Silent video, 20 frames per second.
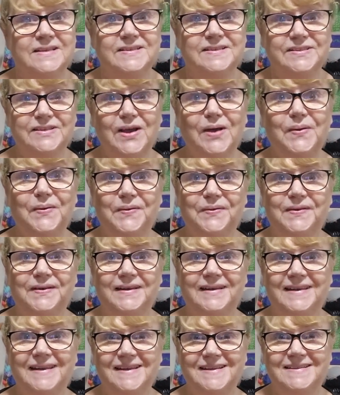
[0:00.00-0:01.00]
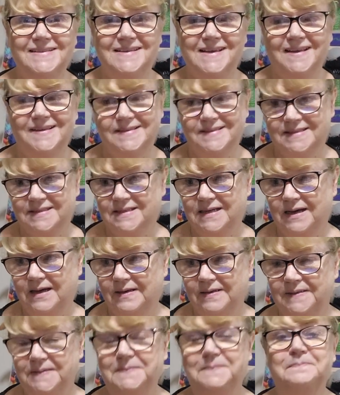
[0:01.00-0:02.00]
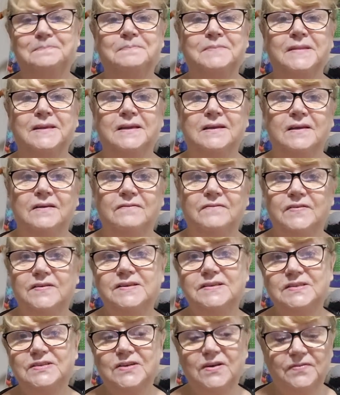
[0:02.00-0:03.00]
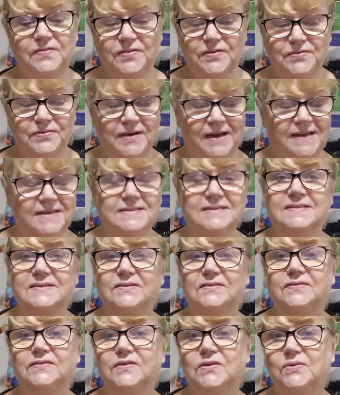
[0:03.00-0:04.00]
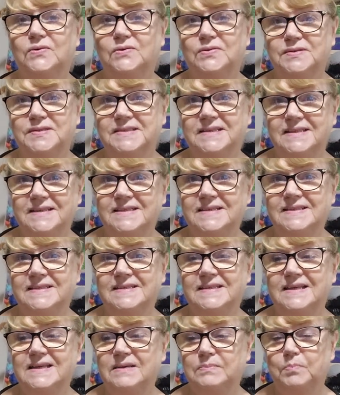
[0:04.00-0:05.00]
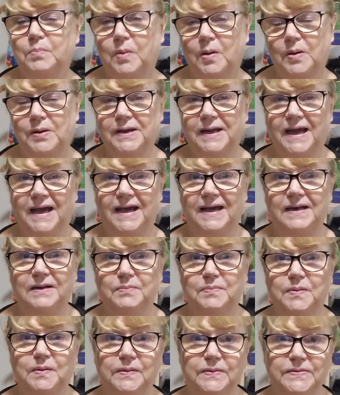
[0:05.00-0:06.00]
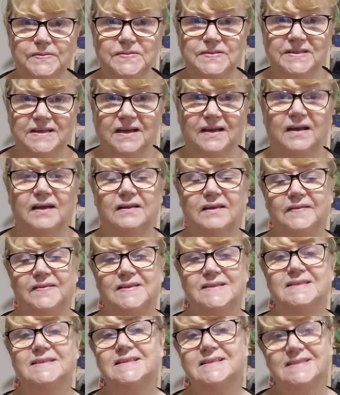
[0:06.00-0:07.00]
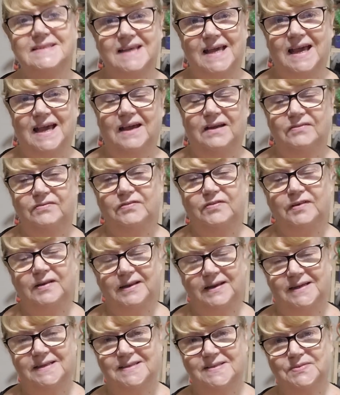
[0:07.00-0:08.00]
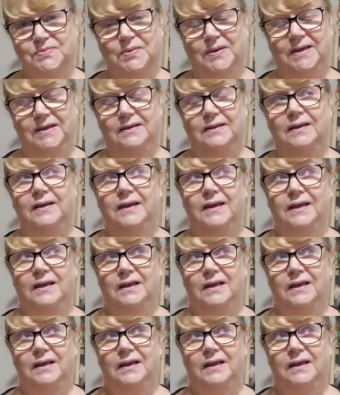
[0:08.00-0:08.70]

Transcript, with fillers: So let's get started. First off the ranks, of course, is the Bod Hatapalooza, and this is the hat for last week.